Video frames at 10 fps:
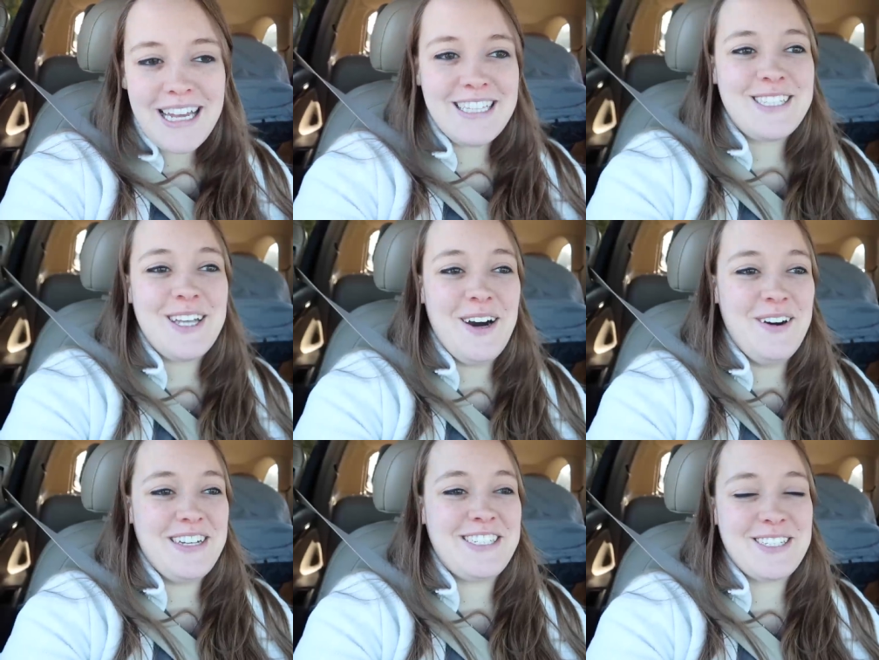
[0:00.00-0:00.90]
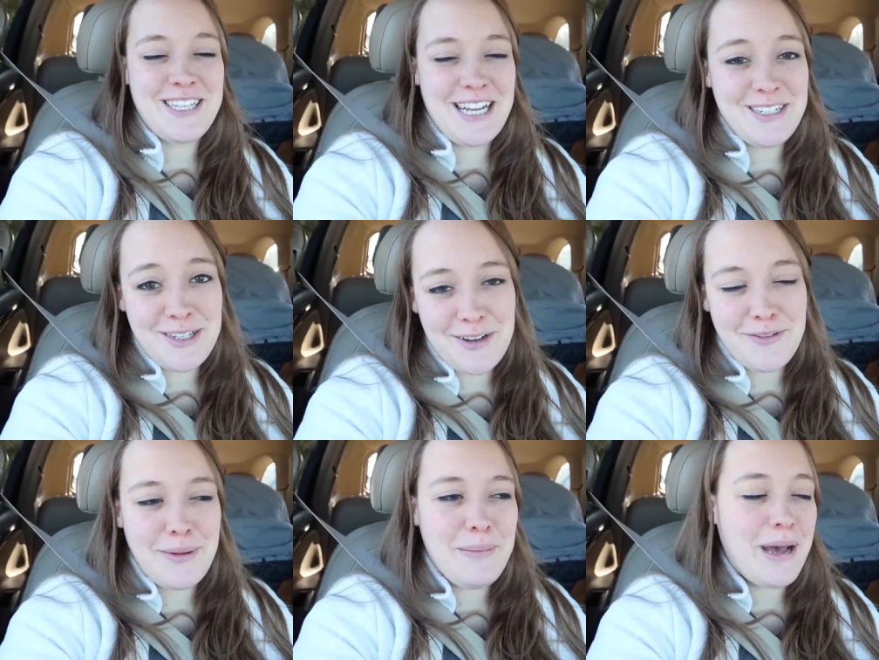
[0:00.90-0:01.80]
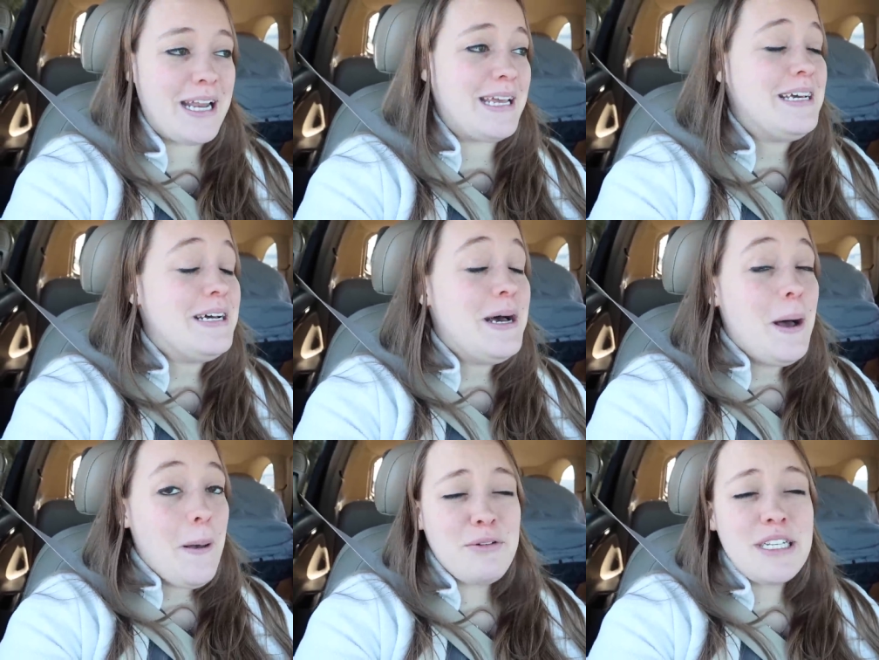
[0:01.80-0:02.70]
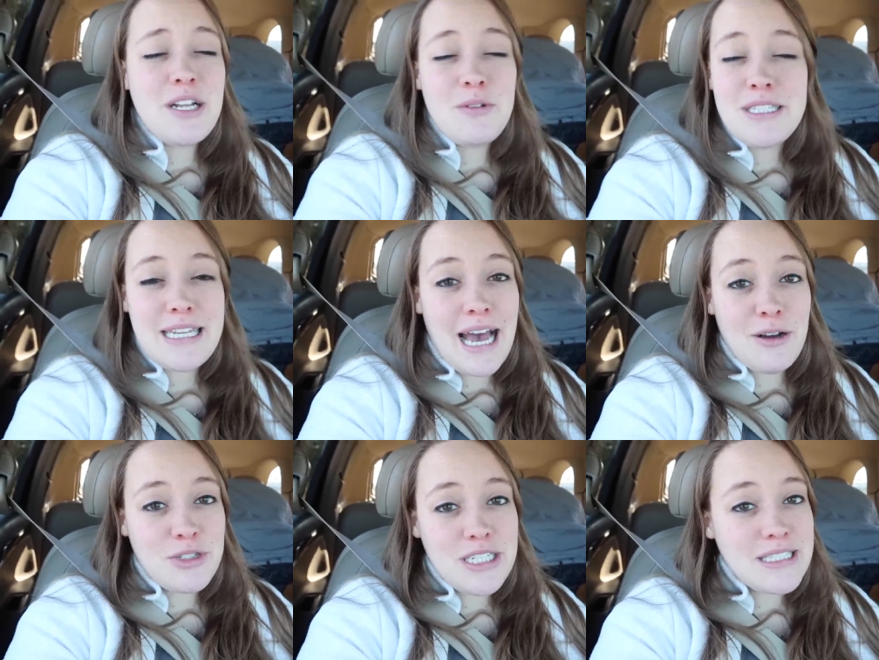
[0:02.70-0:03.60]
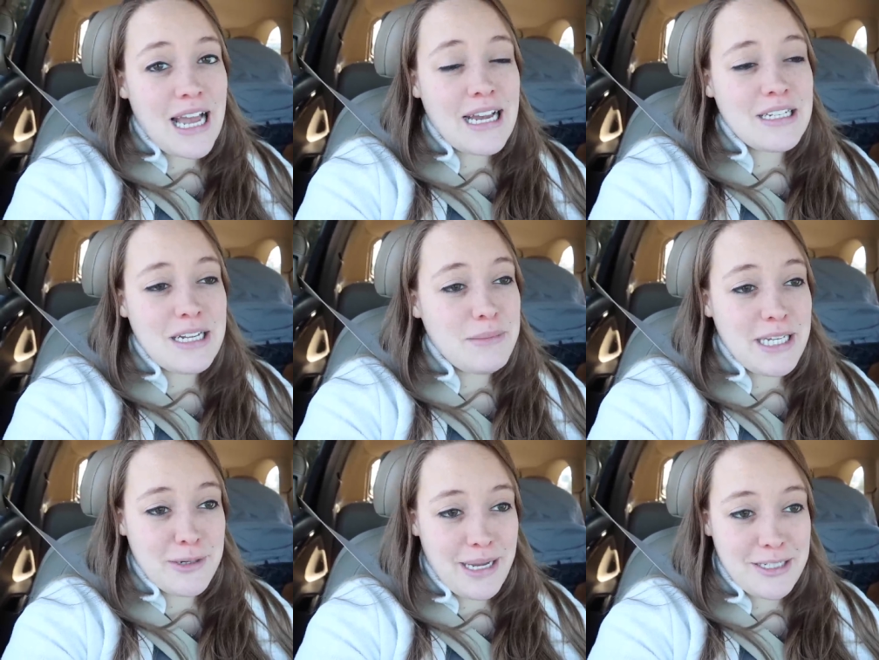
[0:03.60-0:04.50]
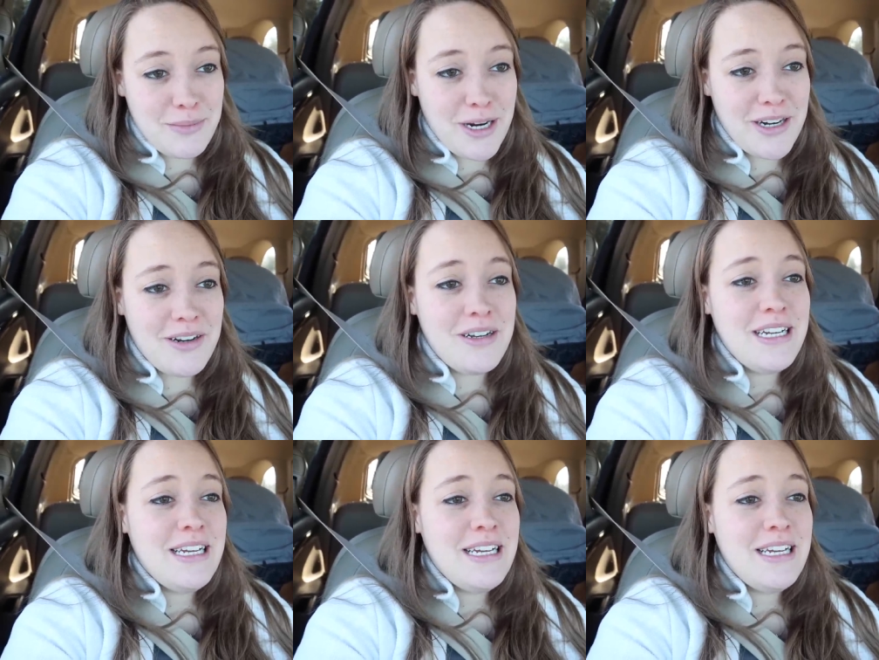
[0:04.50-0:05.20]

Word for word: and so it just kind of took over my body. I really don't see how she's not gonna be here by tomorrow.